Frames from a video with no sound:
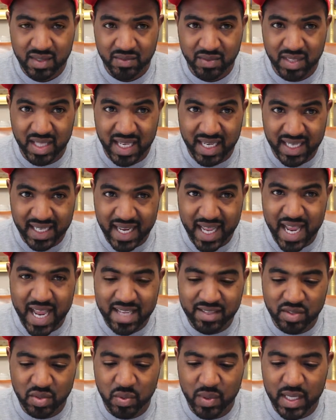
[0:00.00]
For the
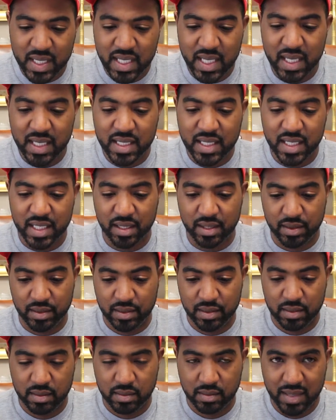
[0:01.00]
last 28
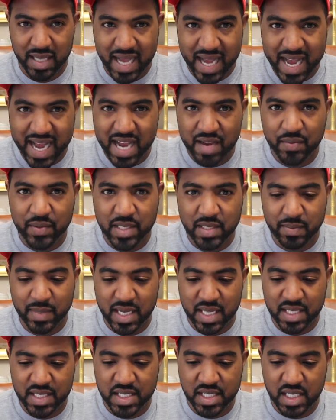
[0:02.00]
years, high risk
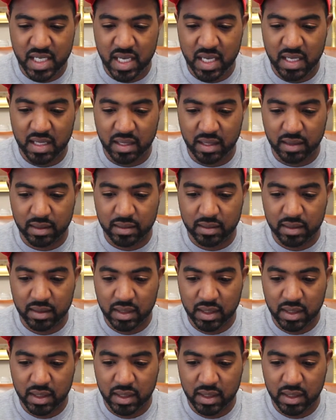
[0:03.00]
by the GAO.